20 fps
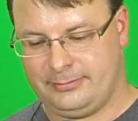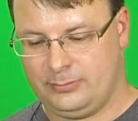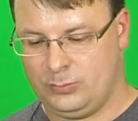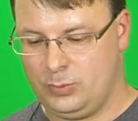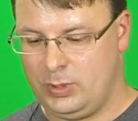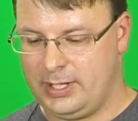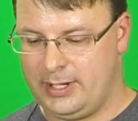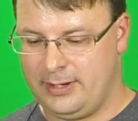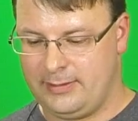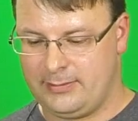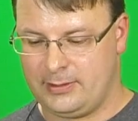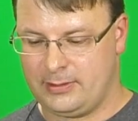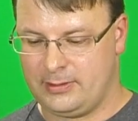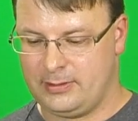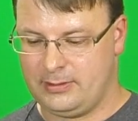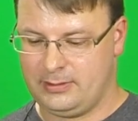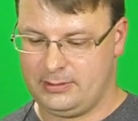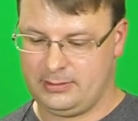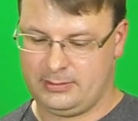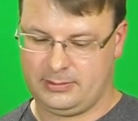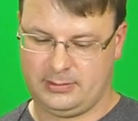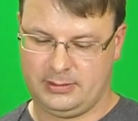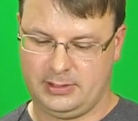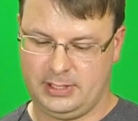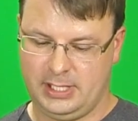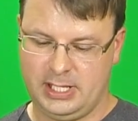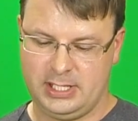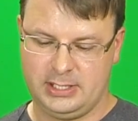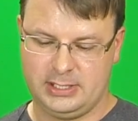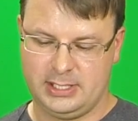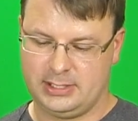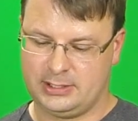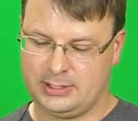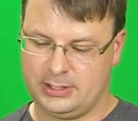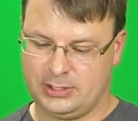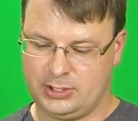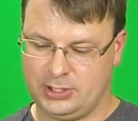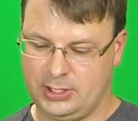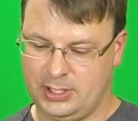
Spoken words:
whatever, any distance